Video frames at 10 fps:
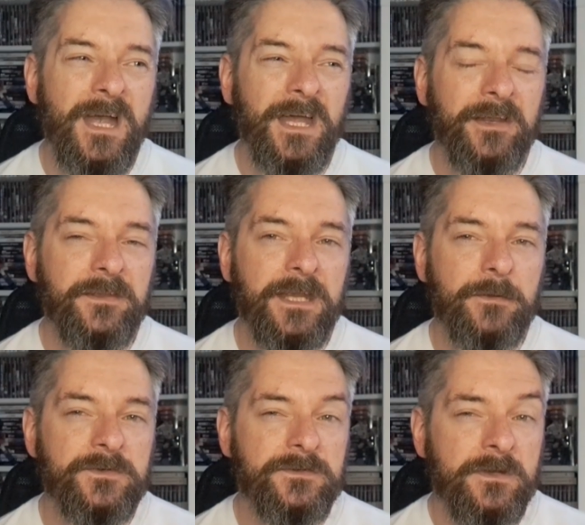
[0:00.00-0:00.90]
and I think I
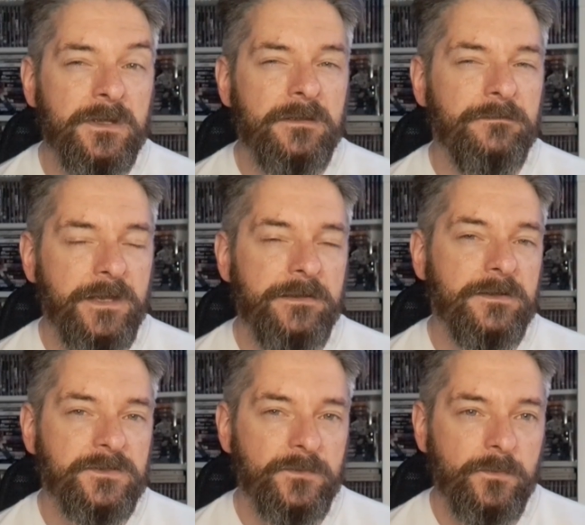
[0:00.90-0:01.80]
was
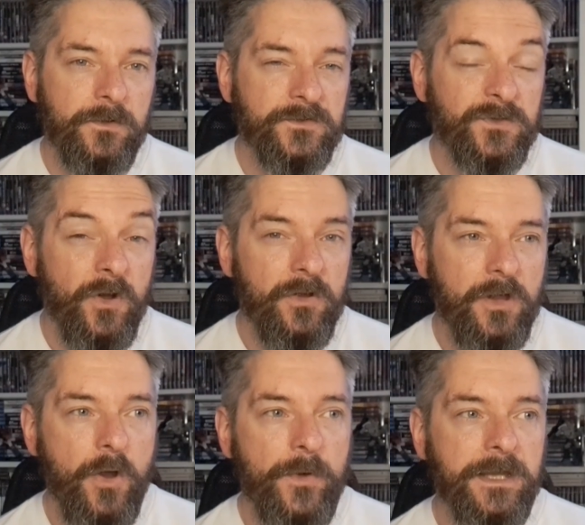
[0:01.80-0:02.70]
veering towards not
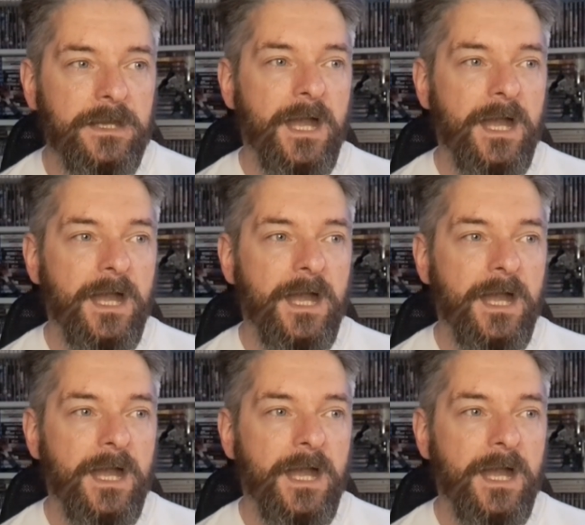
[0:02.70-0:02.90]
going.